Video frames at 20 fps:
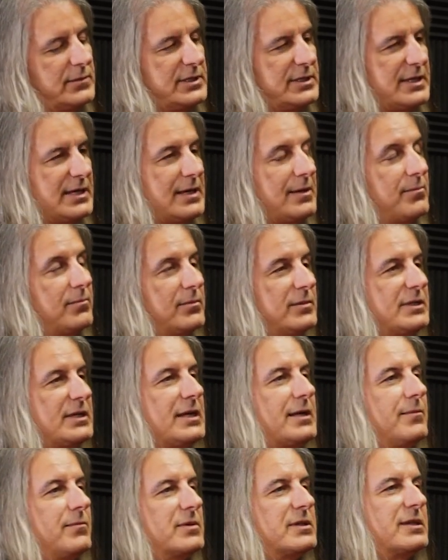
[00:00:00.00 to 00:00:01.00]
deep,
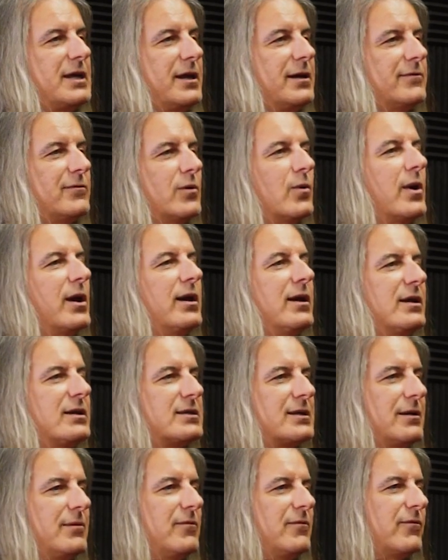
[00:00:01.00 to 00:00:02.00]
deep state of
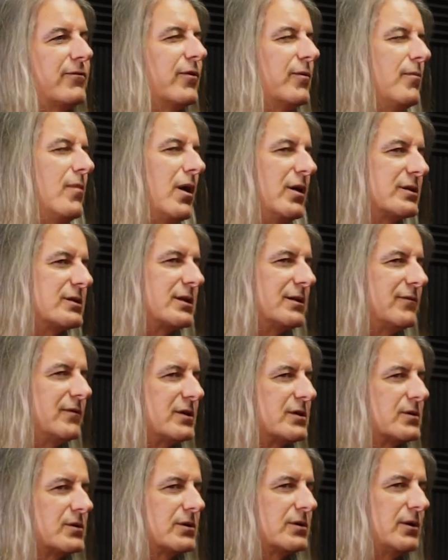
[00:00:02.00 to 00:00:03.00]
awareness. And for most of
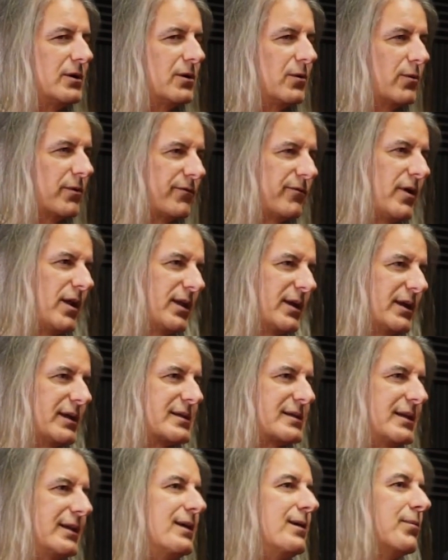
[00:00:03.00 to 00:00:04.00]
us, you know, we're falling
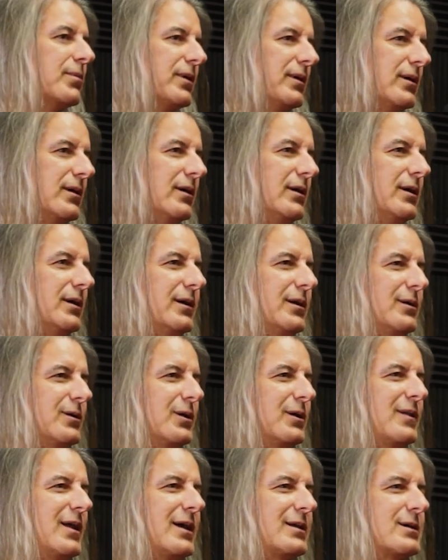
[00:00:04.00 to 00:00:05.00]
asleep
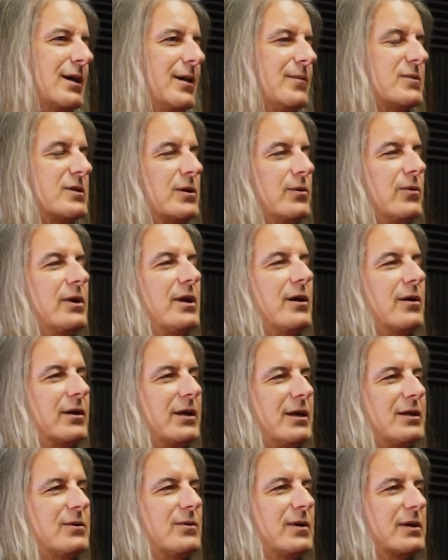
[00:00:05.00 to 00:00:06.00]
during that time, so we right. don't
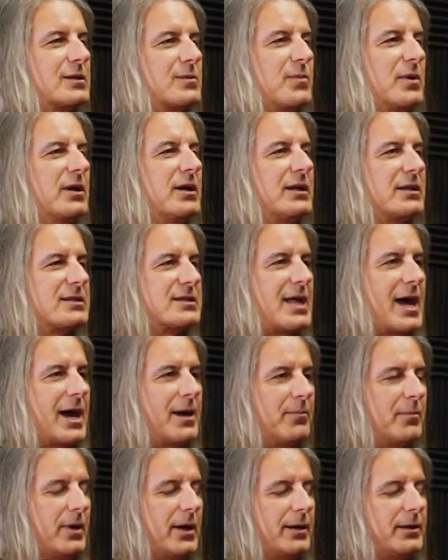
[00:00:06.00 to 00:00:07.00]
get to experience
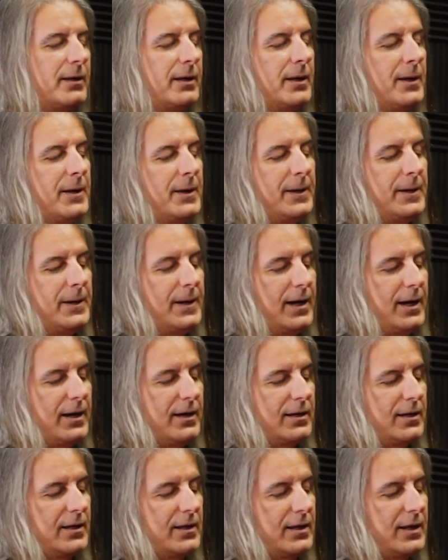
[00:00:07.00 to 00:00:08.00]
that. But
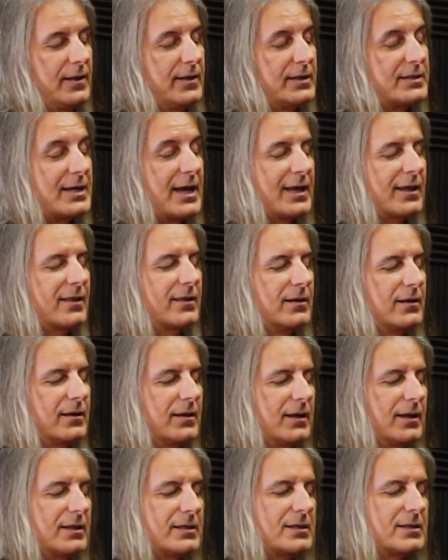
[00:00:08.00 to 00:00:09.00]
uh, in, in the tank,
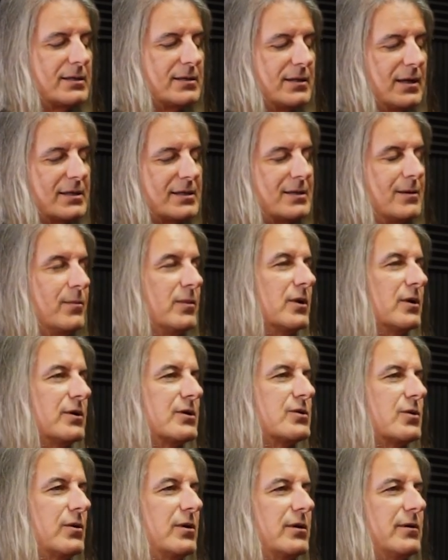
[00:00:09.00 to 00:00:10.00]
it's a similar
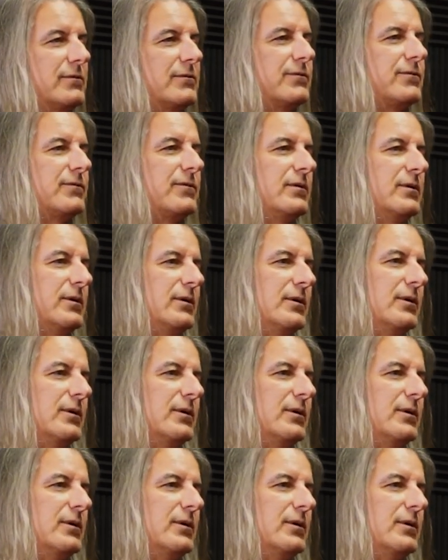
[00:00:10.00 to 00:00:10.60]
sort of